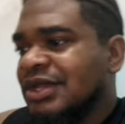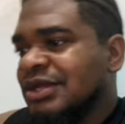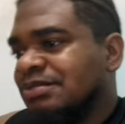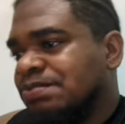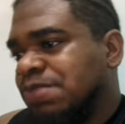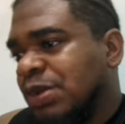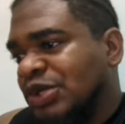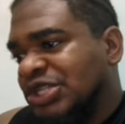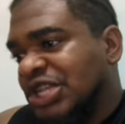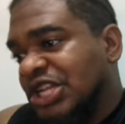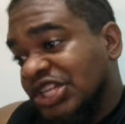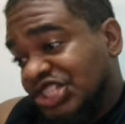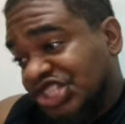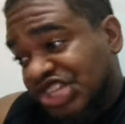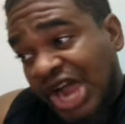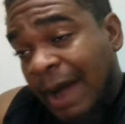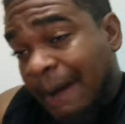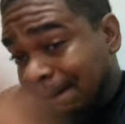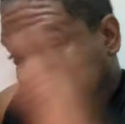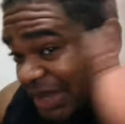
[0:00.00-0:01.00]
put in
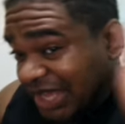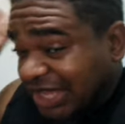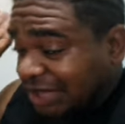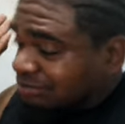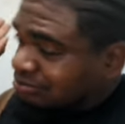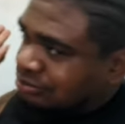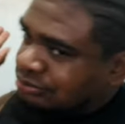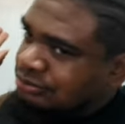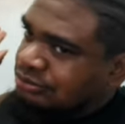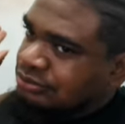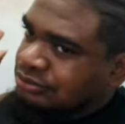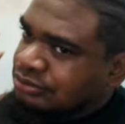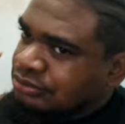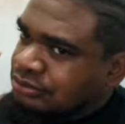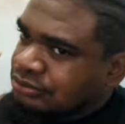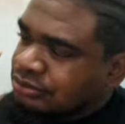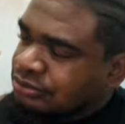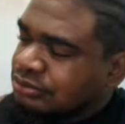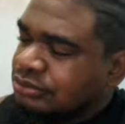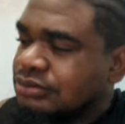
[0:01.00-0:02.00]
jambi,
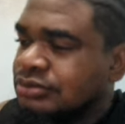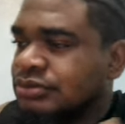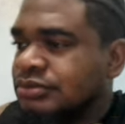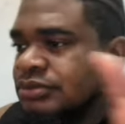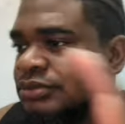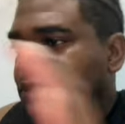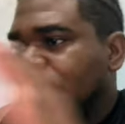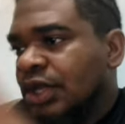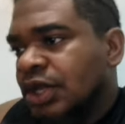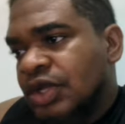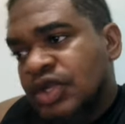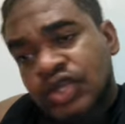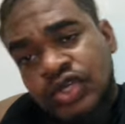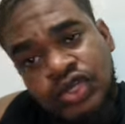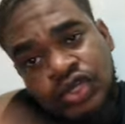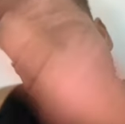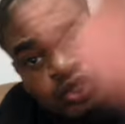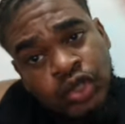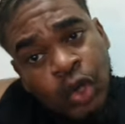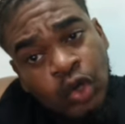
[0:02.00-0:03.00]

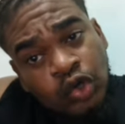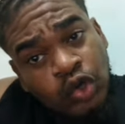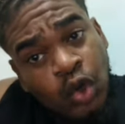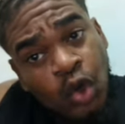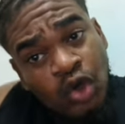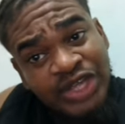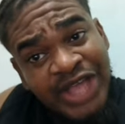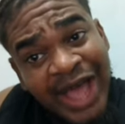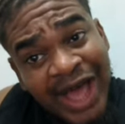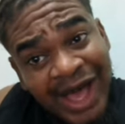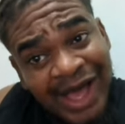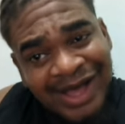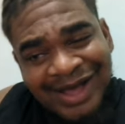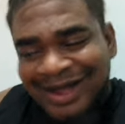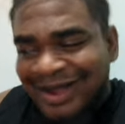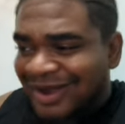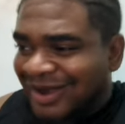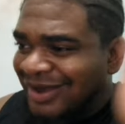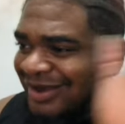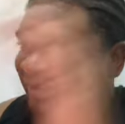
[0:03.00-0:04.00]
sukuya.
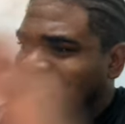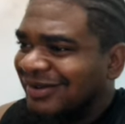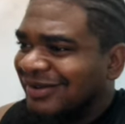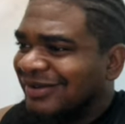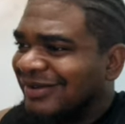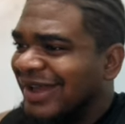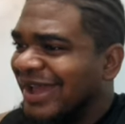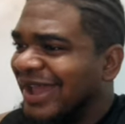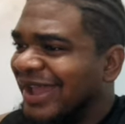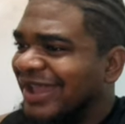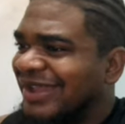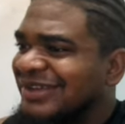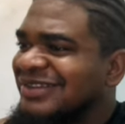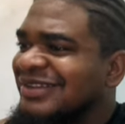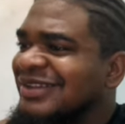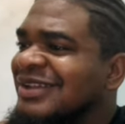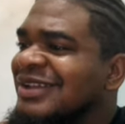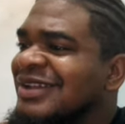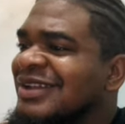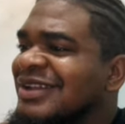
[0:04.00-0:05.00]
All right,
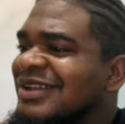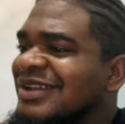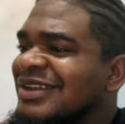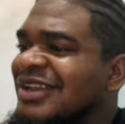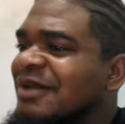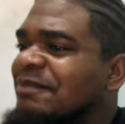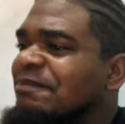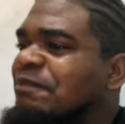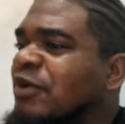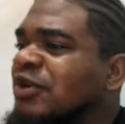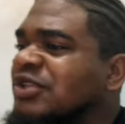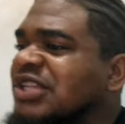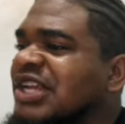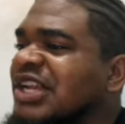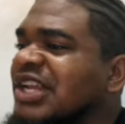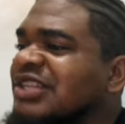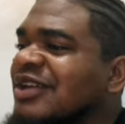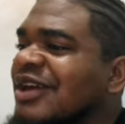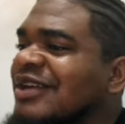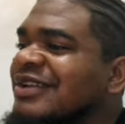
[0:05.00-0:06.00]
they're putting
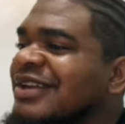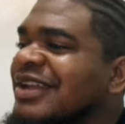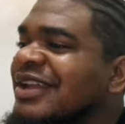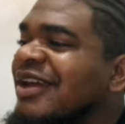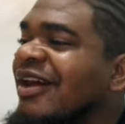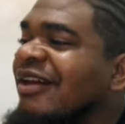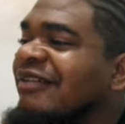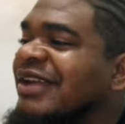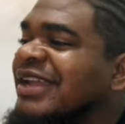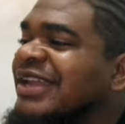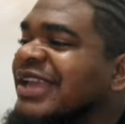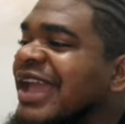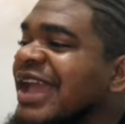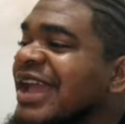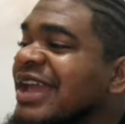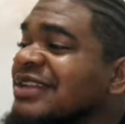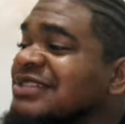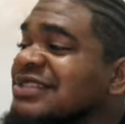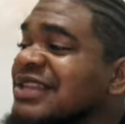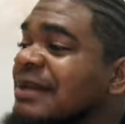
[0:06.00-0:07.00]
it on the
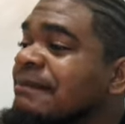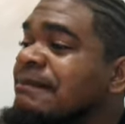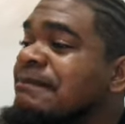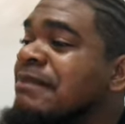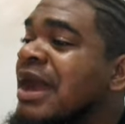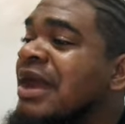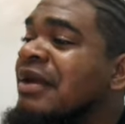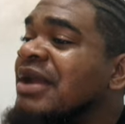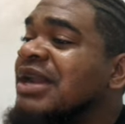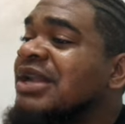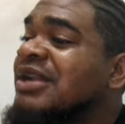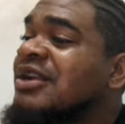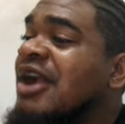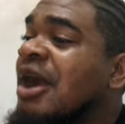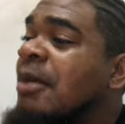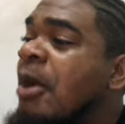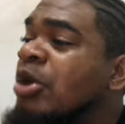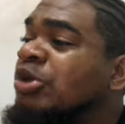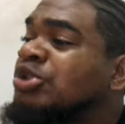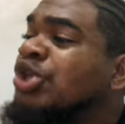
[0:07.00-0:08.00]
hurricane. Say, Beryl,
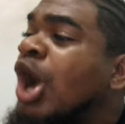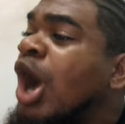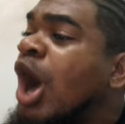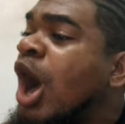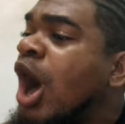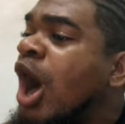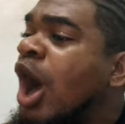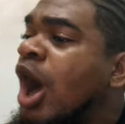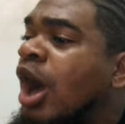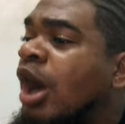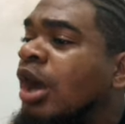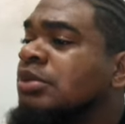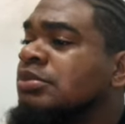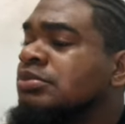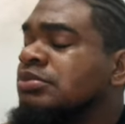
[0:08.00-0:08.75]
come out y'all.